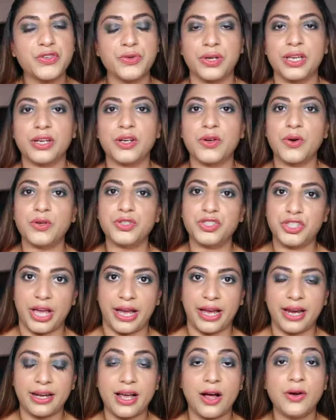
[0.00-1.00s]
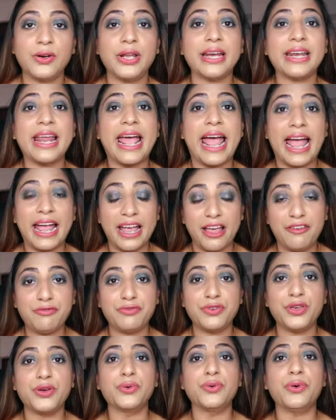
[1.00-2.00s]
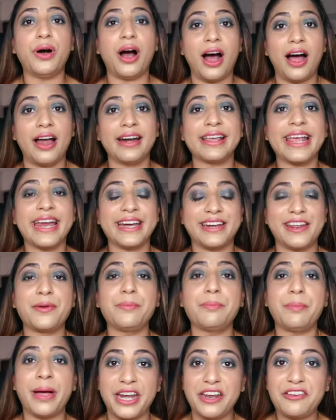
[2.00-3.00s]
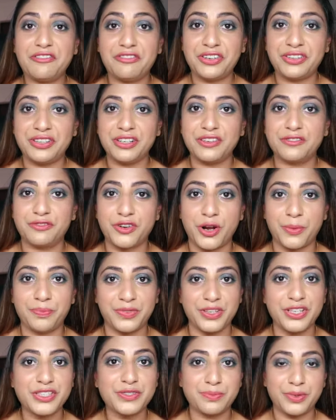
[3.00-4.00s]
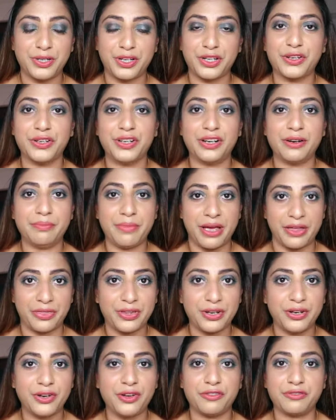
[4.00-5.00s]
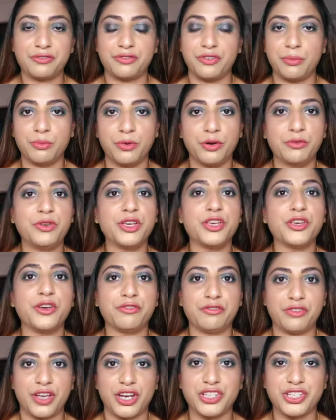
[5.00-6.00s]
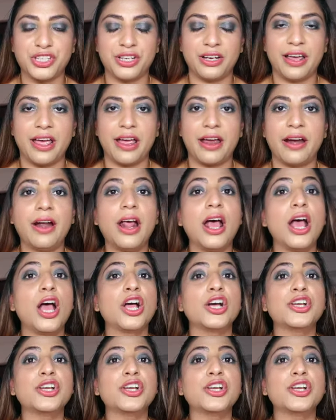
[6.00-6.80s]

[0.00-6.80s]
You can go check it out, and if you are getting benefited from this particular method of removing your facial hair,